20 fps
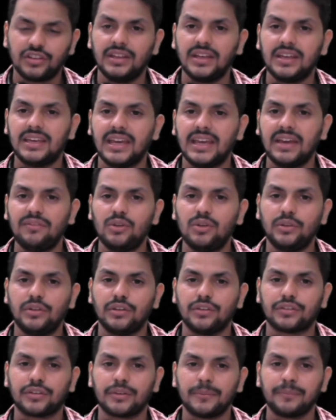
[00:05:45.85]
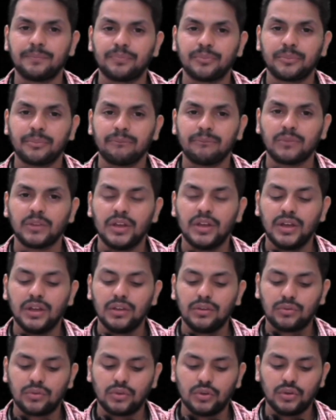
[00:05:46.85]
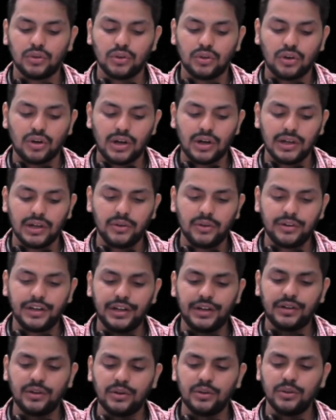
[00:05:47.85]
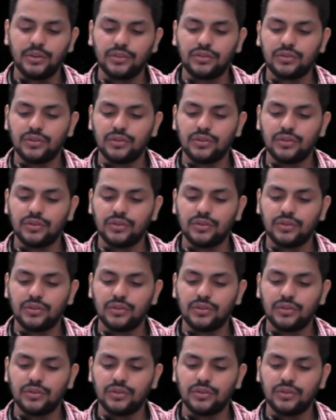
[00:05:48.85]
They gave you this, so all you need to do is